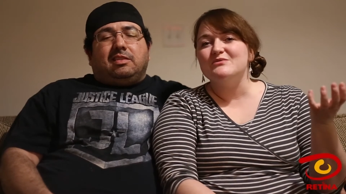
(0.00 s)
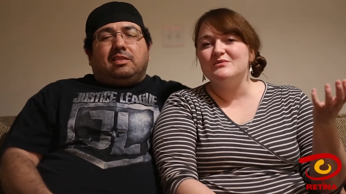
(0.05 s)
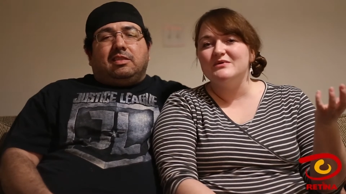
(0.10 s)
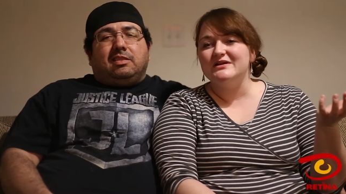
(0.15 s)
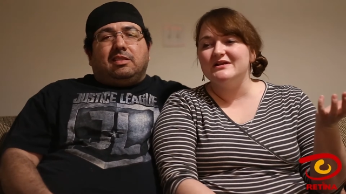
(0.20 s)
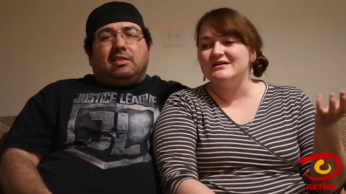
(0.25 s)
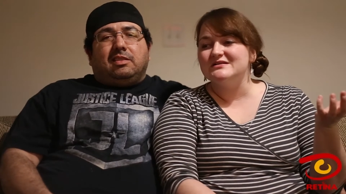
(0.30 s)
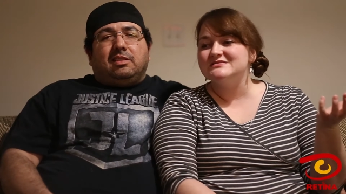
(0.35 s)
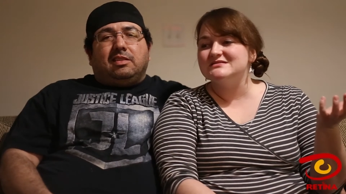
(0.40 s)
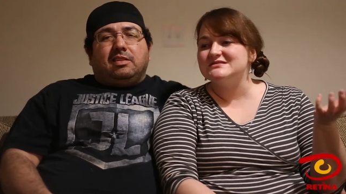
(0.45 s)

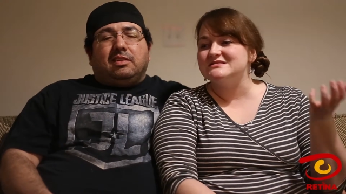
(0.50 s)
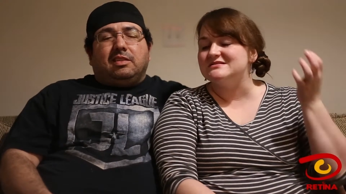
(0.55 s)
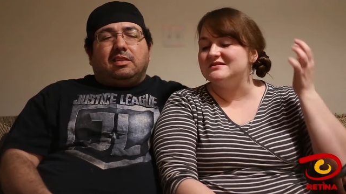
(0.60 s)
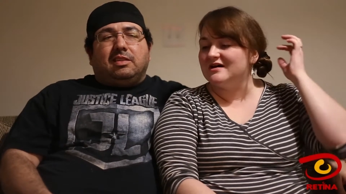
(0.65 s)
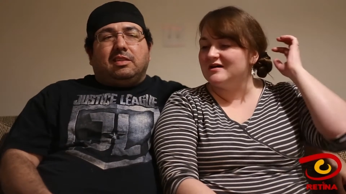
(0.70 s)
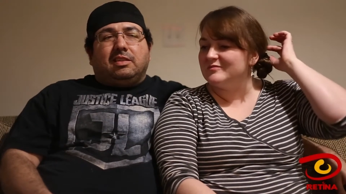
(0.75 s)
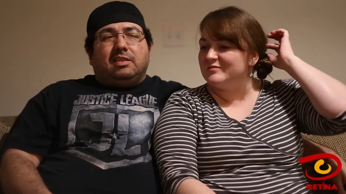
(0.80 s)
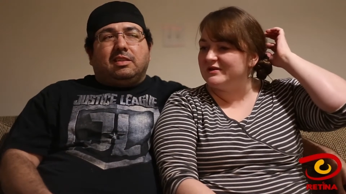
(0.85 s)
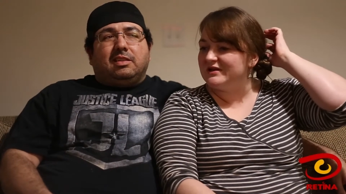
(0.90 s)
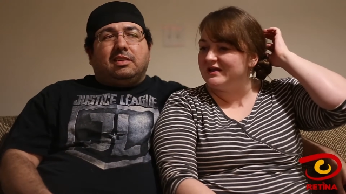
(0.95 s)
Speaker 1: at what else is
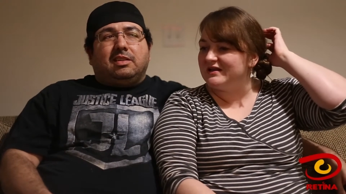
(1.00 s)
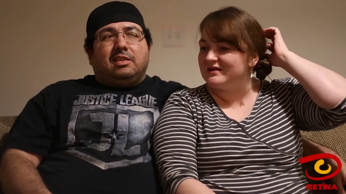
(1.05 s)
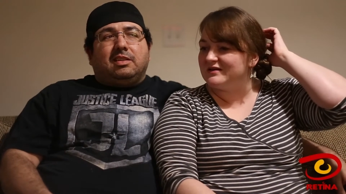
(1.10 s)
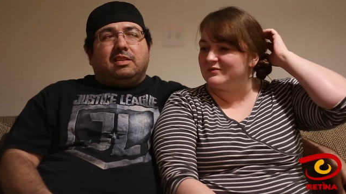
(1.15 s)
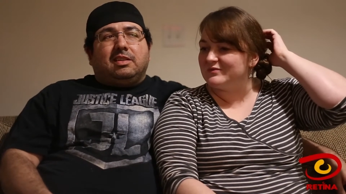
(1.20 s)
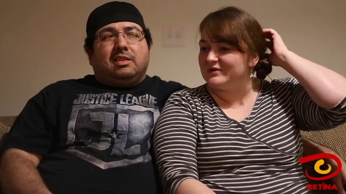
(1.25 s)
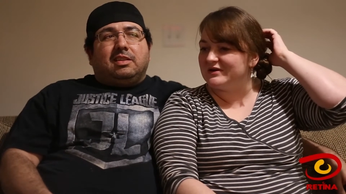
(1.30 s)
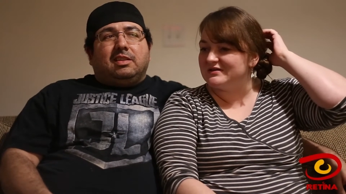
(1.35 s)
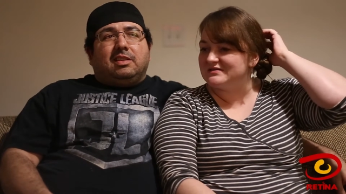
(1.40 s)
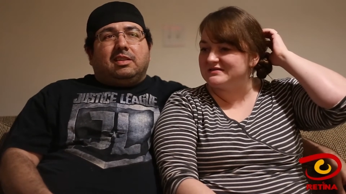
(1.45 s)

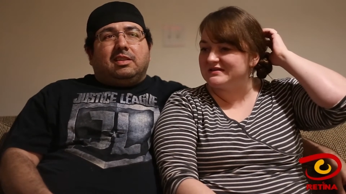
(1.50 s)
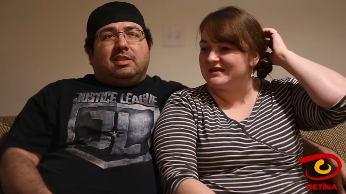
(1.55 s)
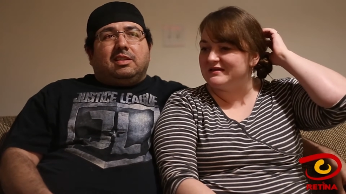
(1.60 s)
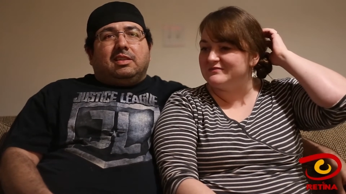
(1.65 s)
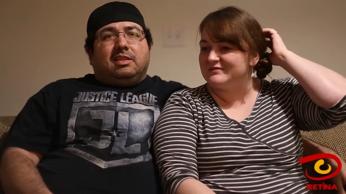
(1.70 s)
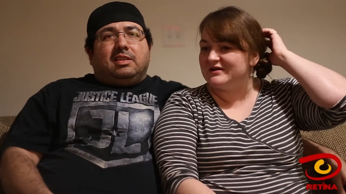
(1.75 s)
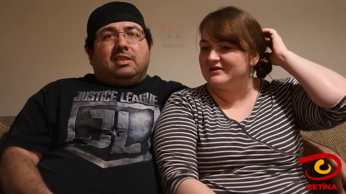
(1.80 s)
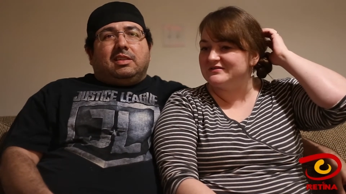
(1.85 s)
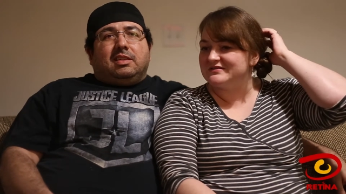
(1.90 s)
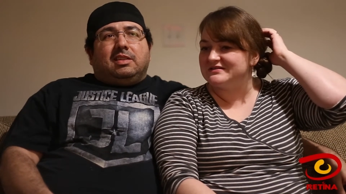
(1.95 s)
nominated, what else
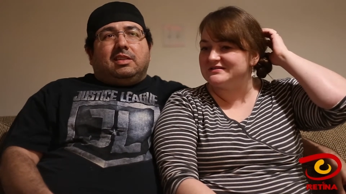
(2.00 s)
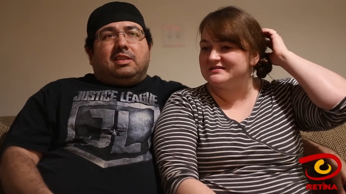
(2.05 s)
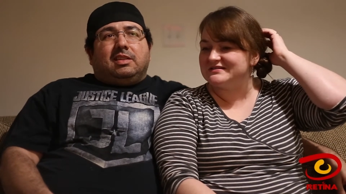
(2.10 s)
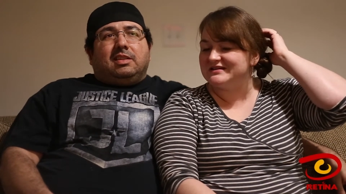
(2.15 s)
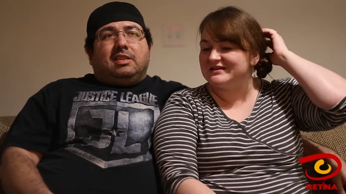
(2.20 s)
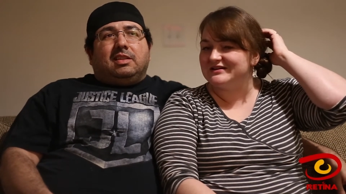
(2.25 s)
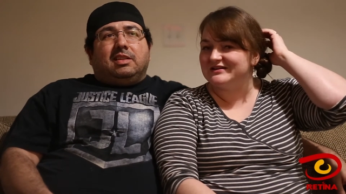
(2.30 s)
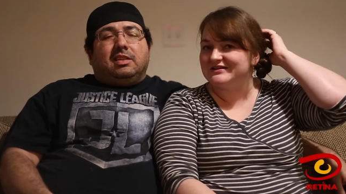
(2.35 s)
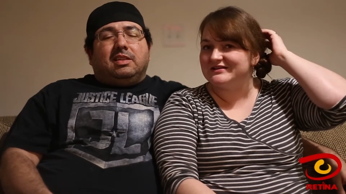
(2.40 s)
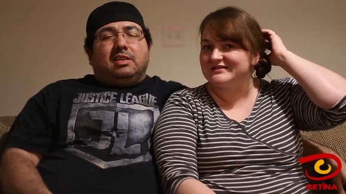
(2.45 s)
came out
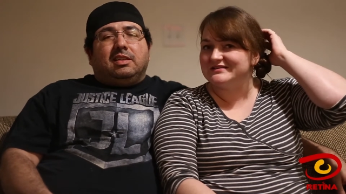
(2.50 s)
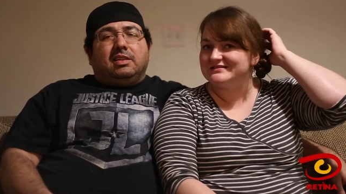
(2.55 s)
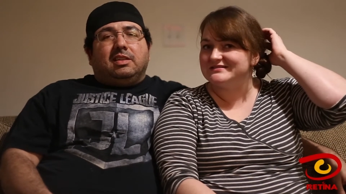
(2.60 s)
this year,